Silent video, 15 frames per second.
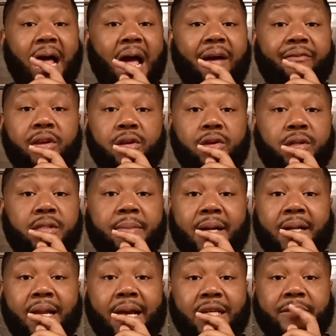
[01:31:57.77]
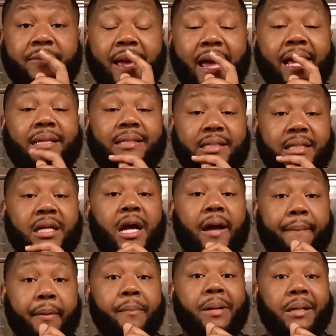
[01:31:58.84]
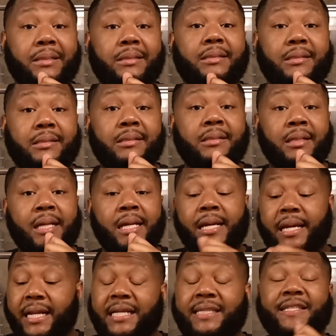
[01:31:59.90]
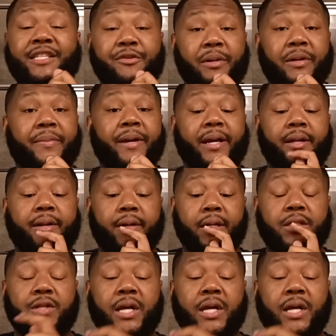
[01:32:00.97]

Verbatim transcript: I haven't used my class pass in a couple months, and I've still been paying on it.